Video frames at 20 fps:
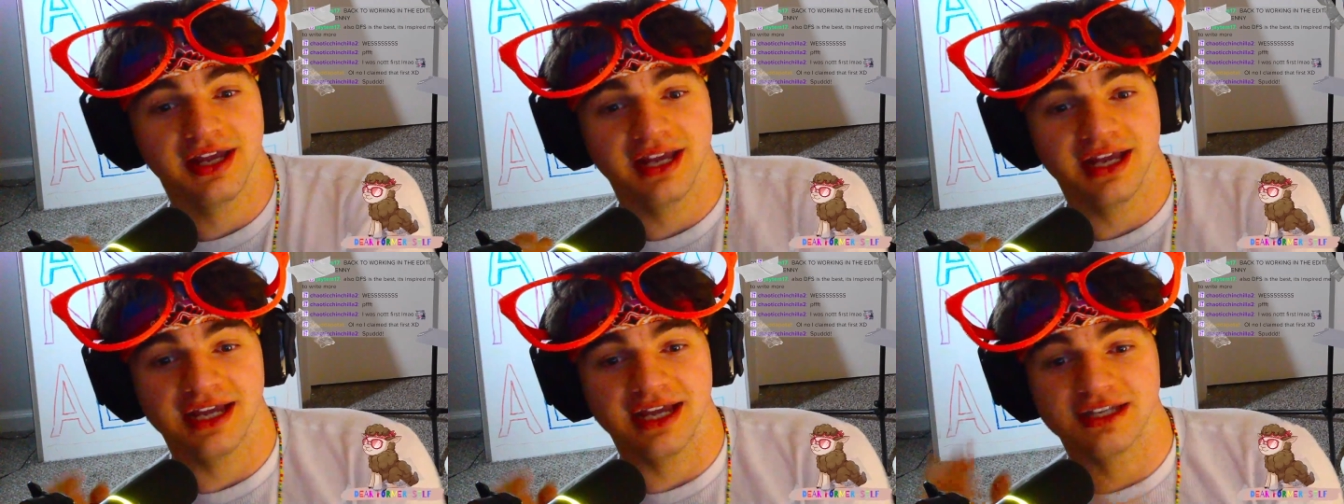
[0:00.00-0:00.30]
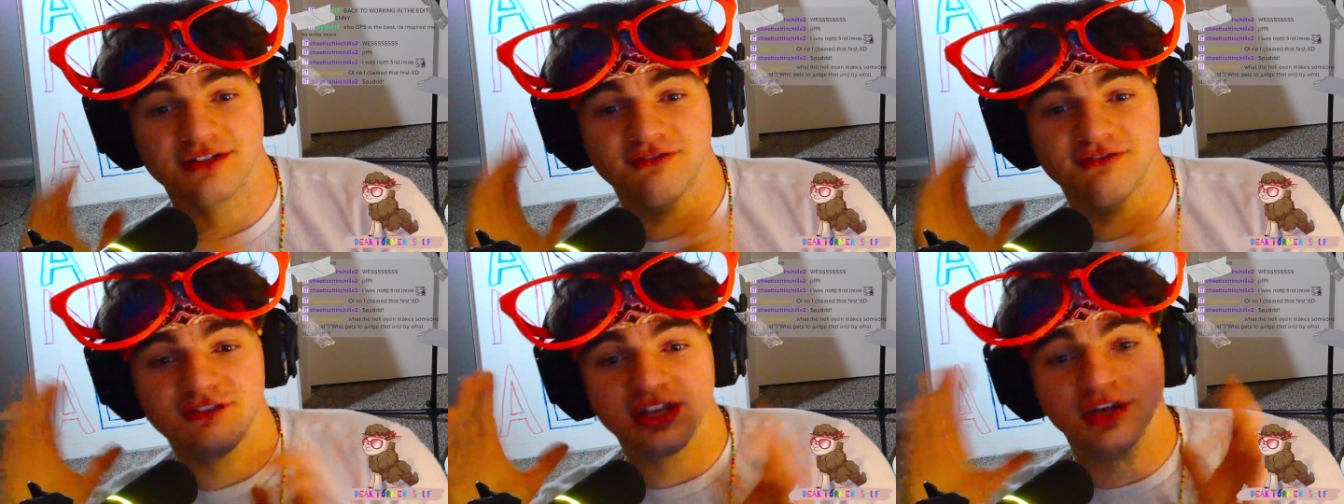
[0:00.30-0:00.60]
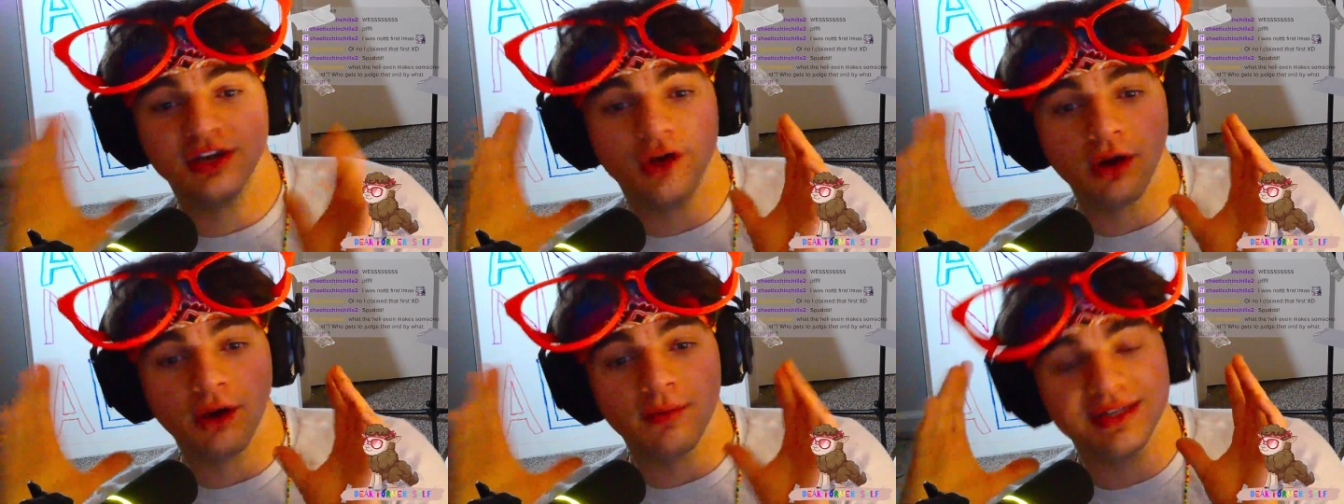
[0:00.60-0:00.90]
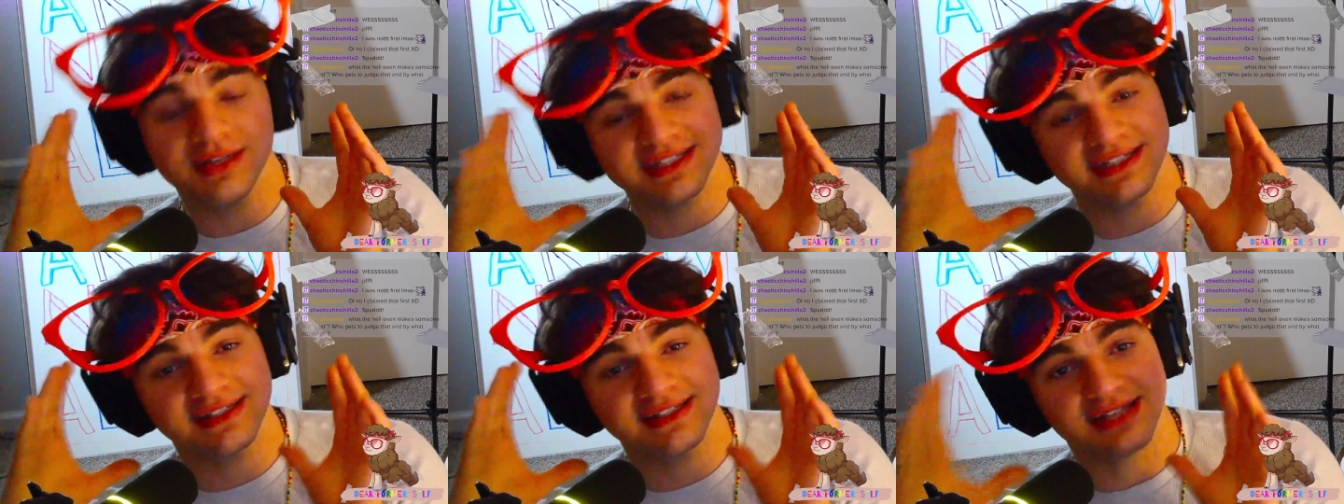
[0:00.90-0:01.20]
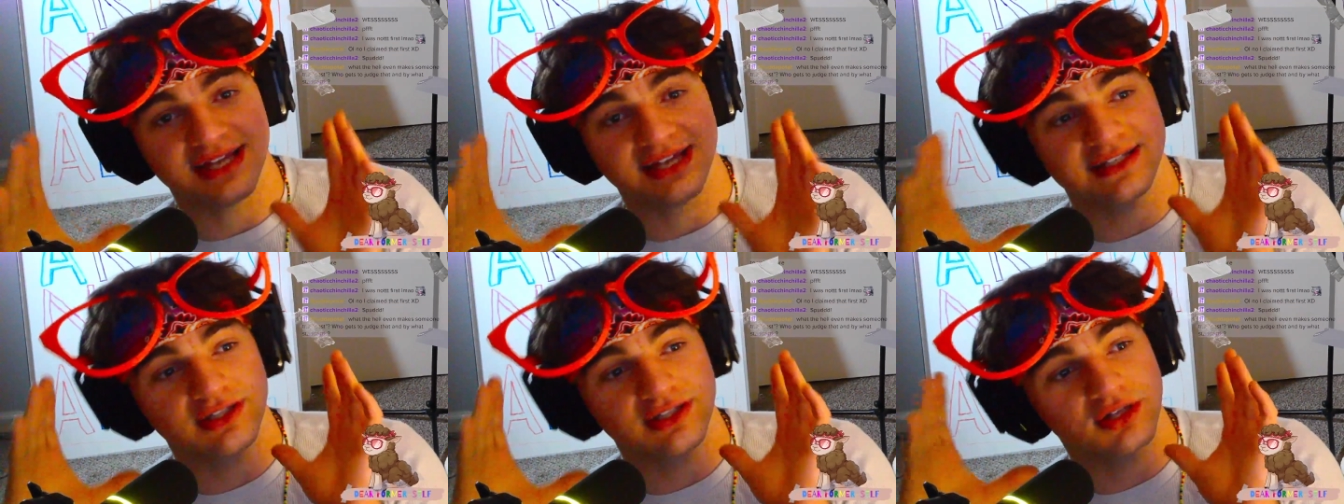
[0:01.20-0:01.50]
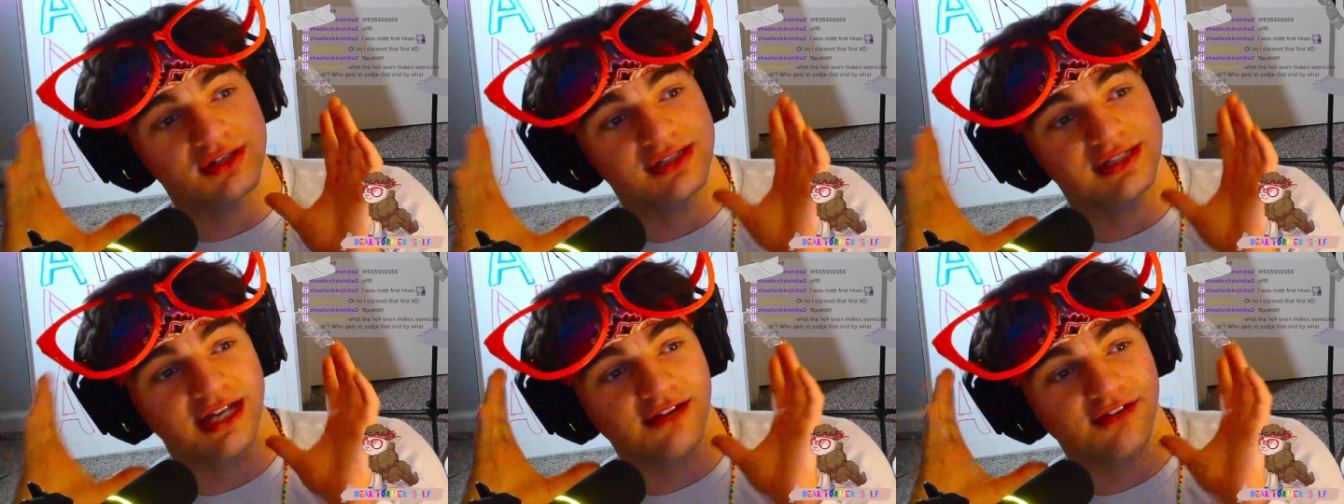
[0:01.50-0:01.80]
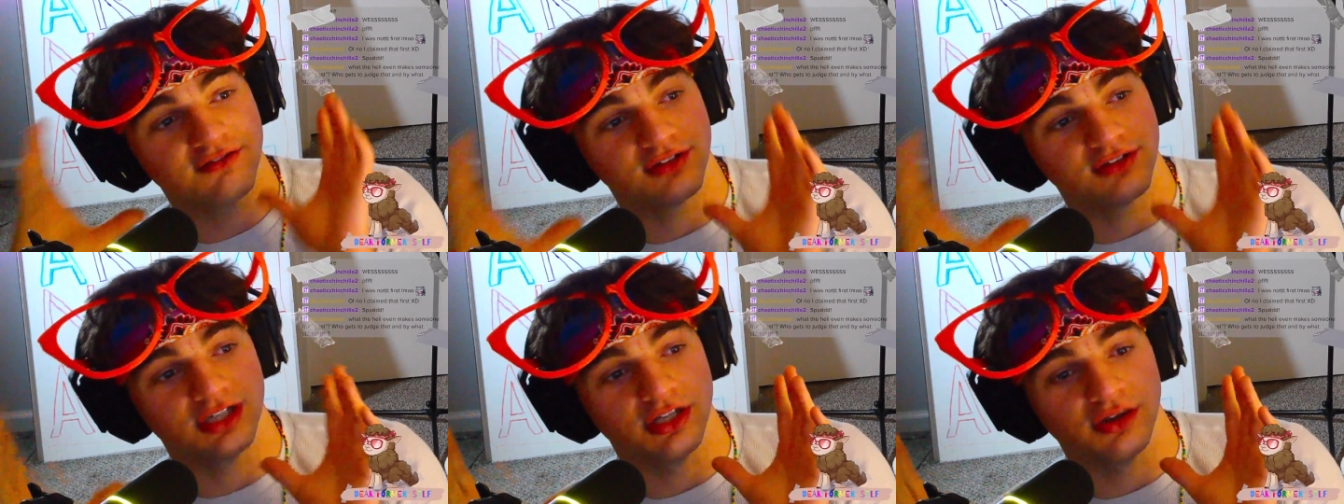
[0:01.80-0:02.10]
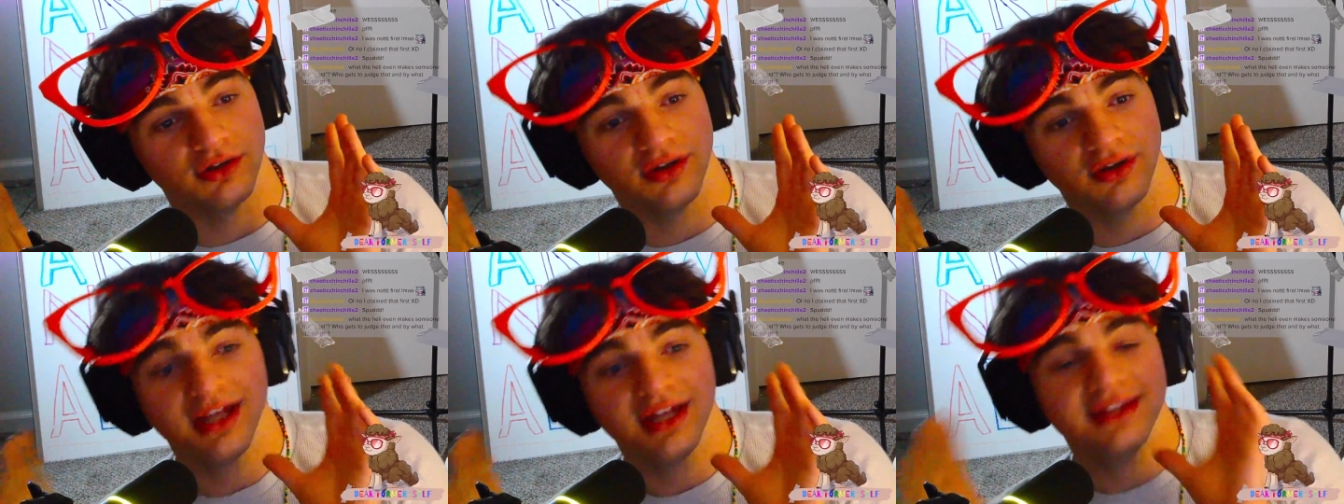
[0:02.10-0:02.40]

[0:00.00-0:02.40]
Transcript: and to figure out what success looks like for you.